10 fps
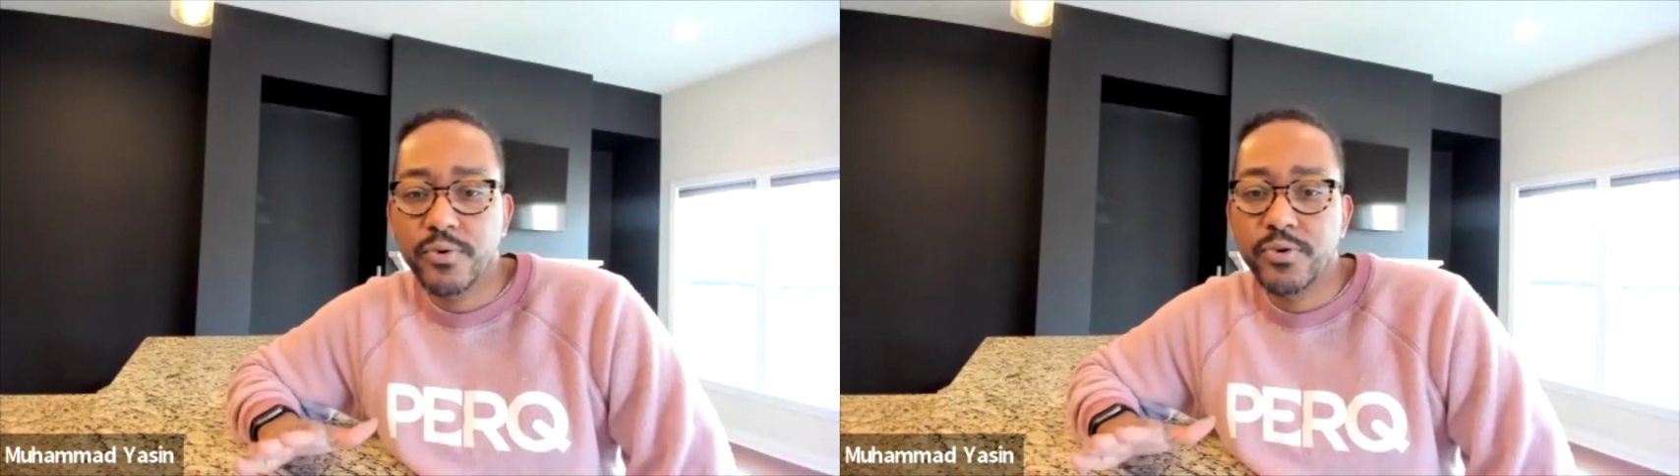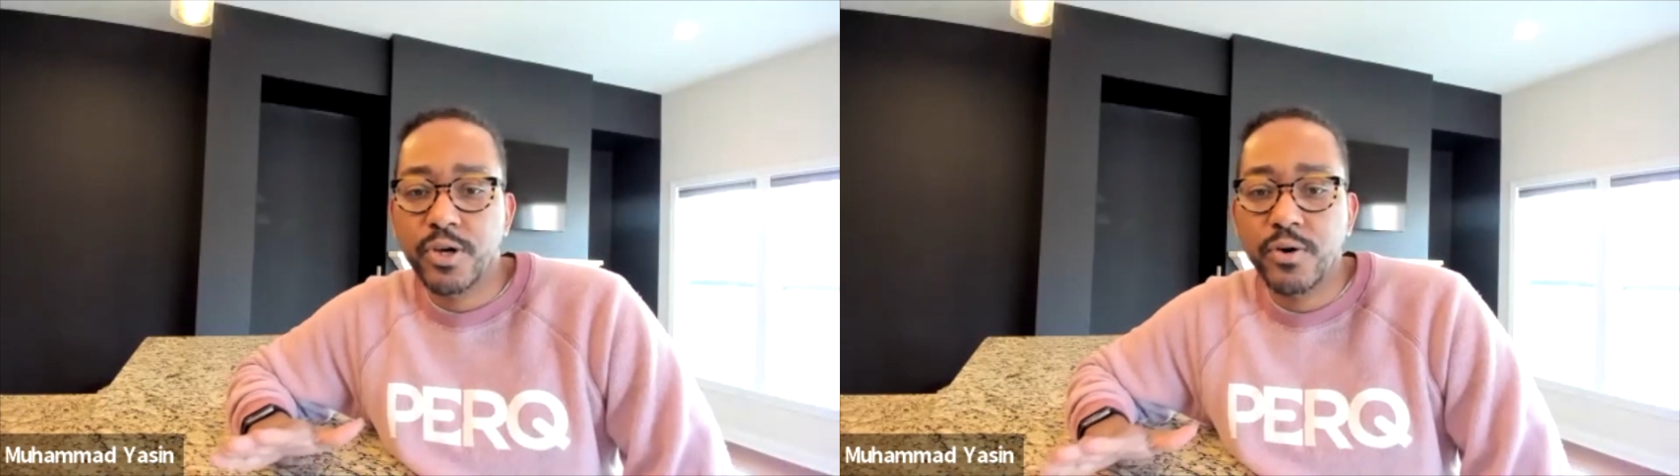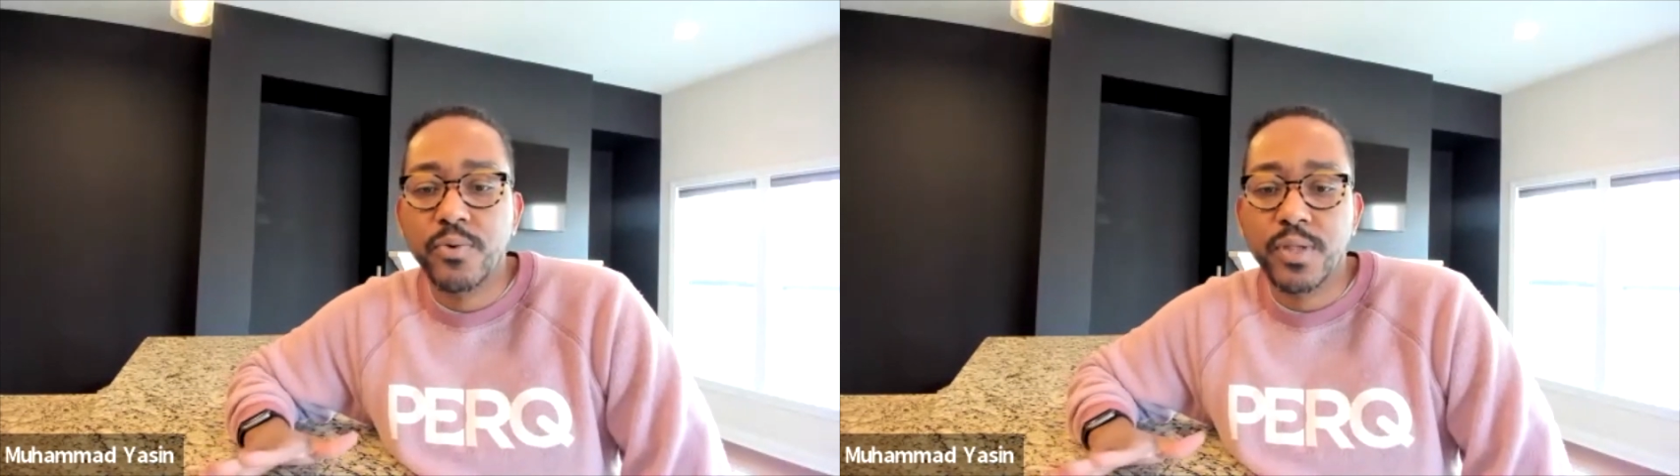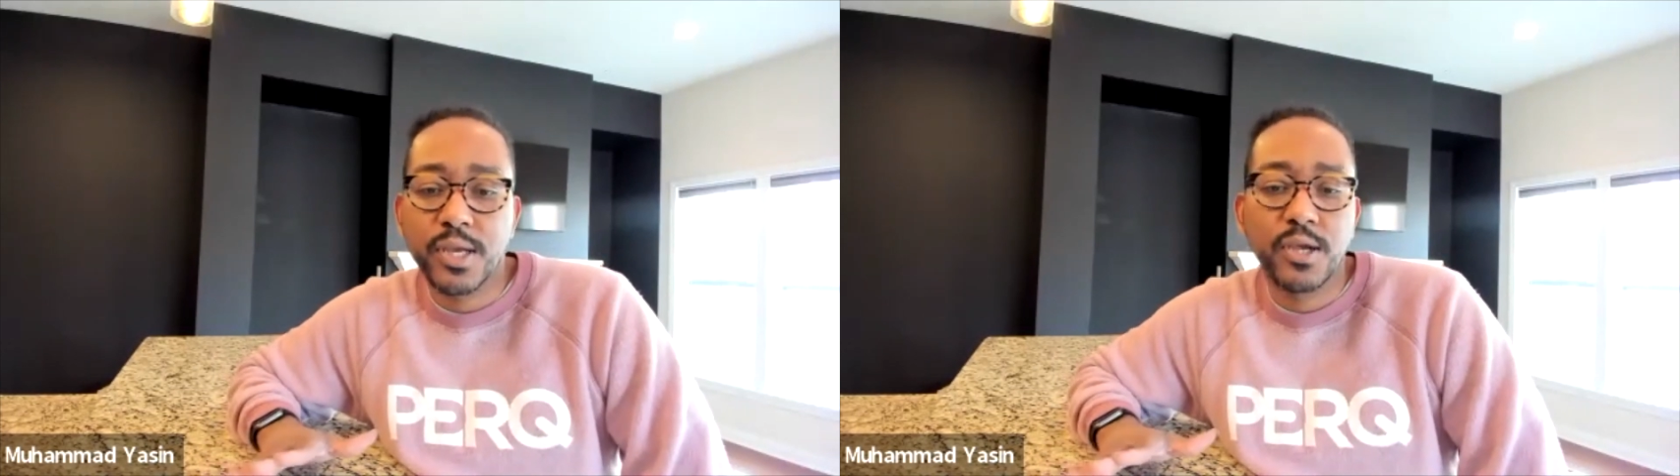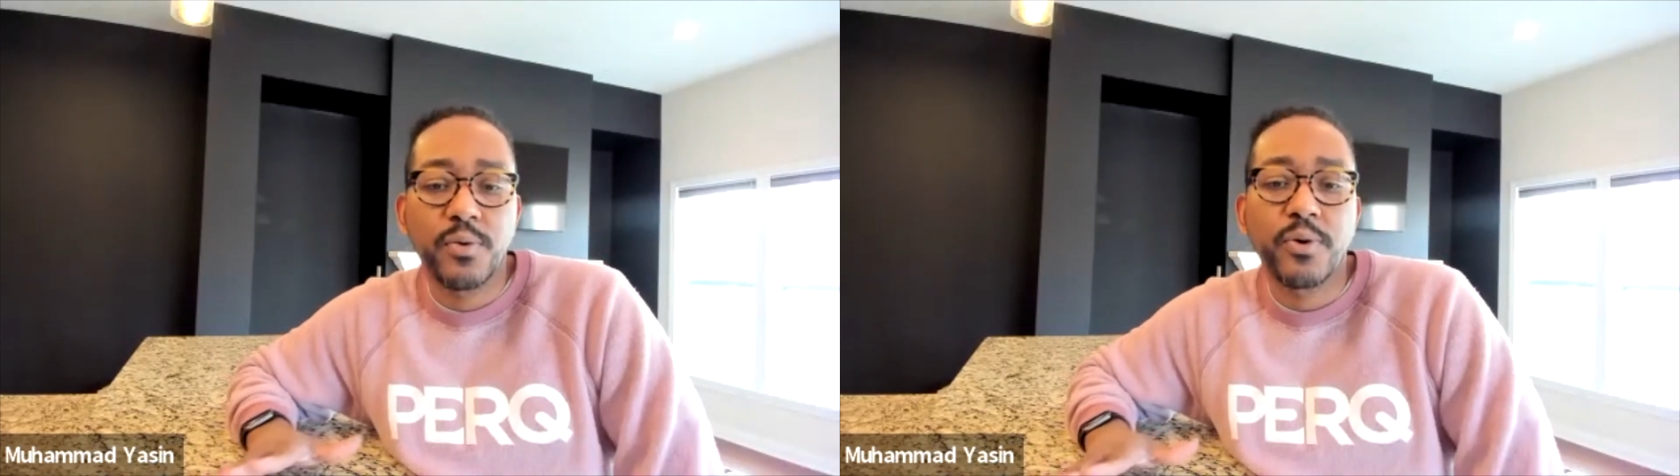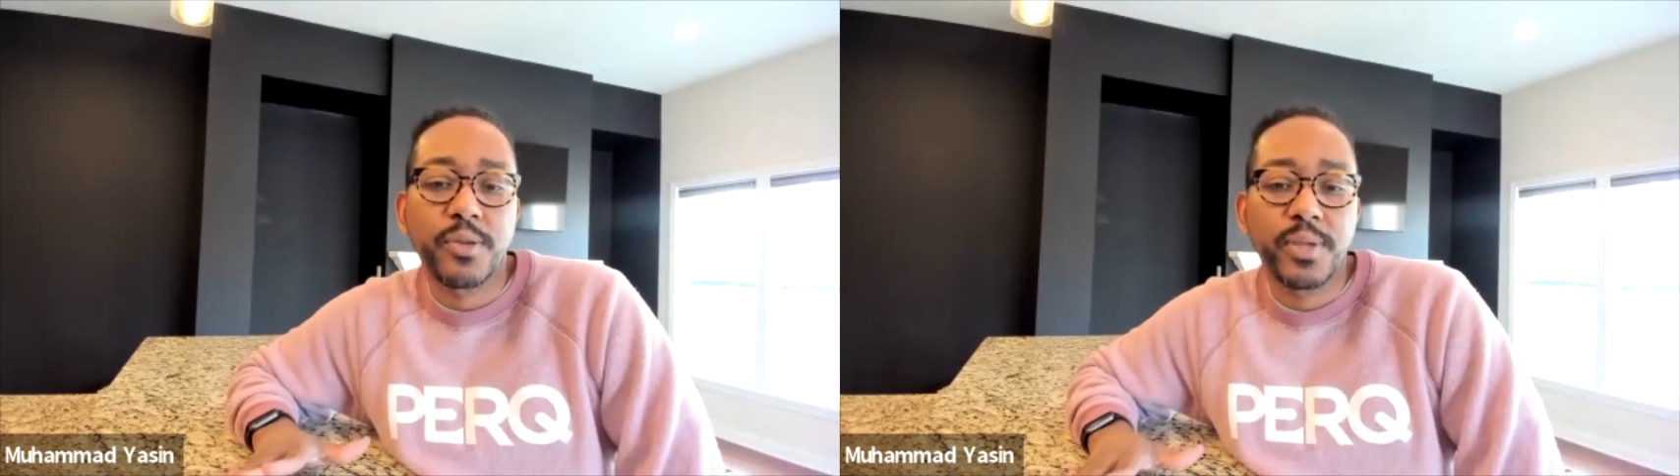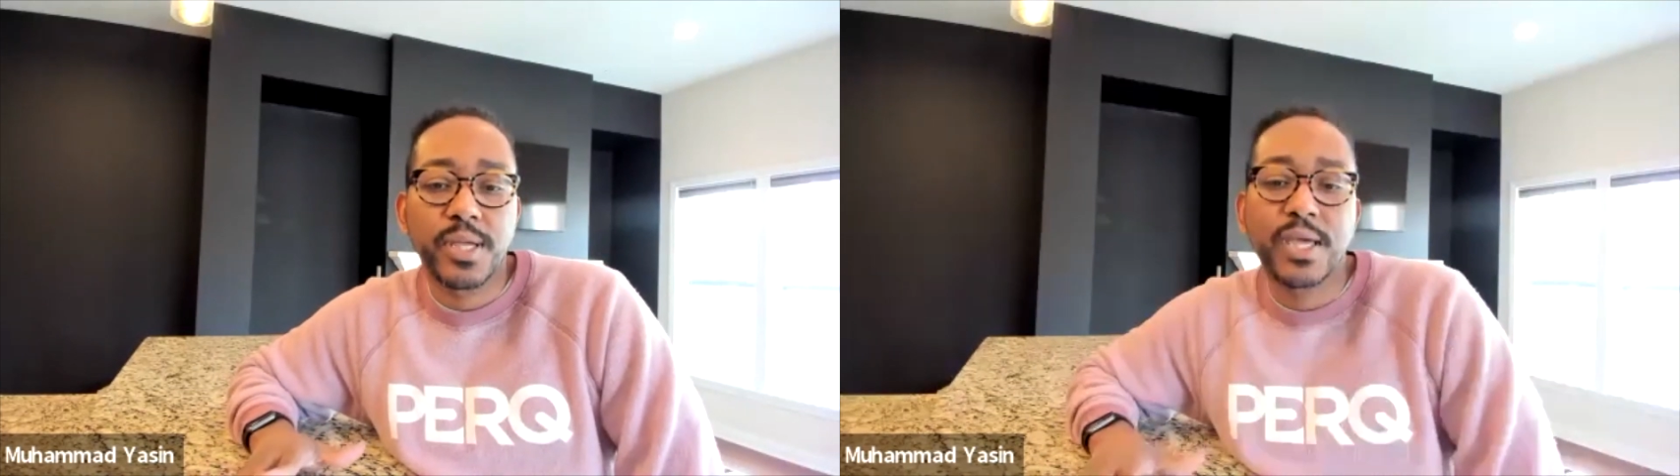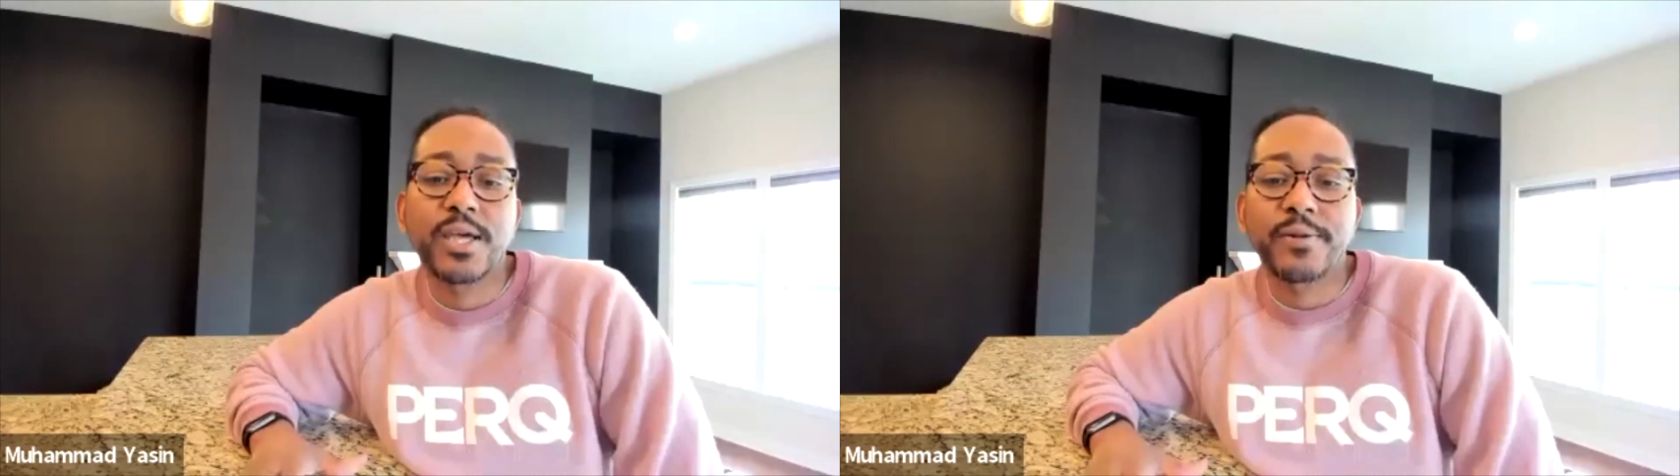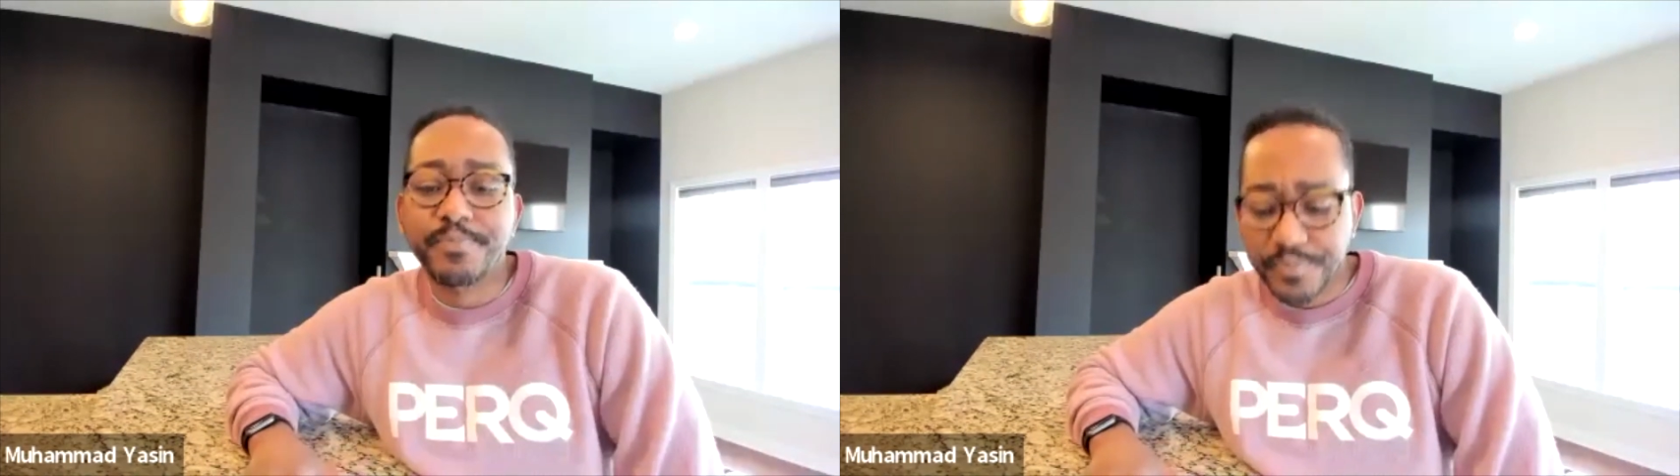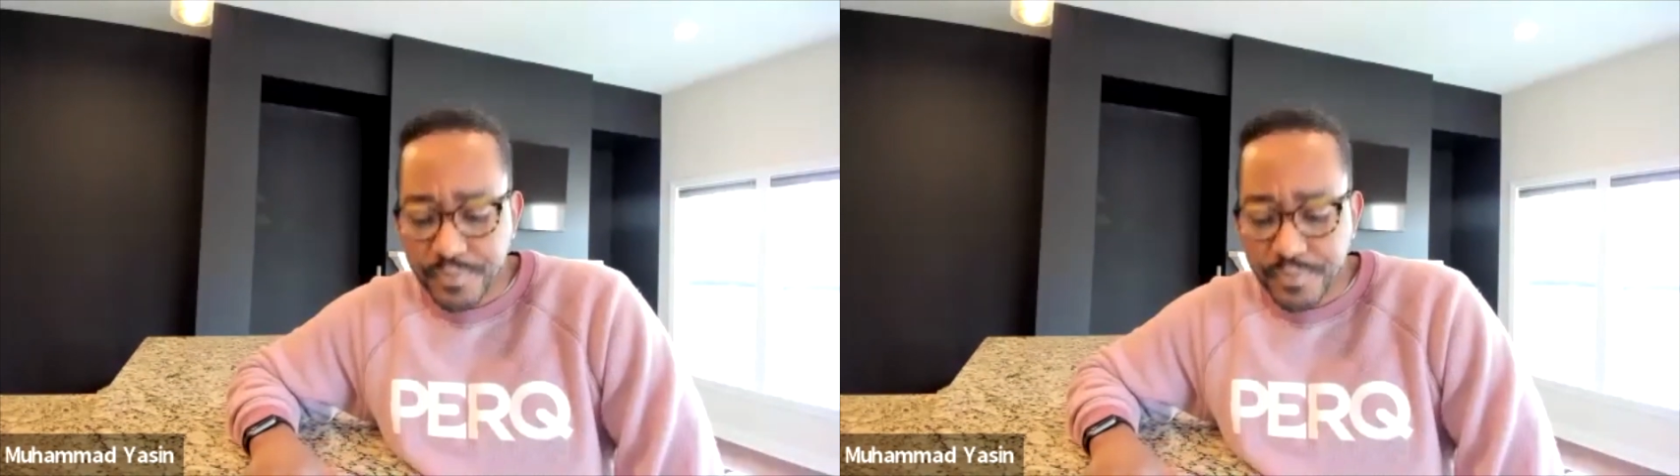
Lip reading: don't really know where to begin.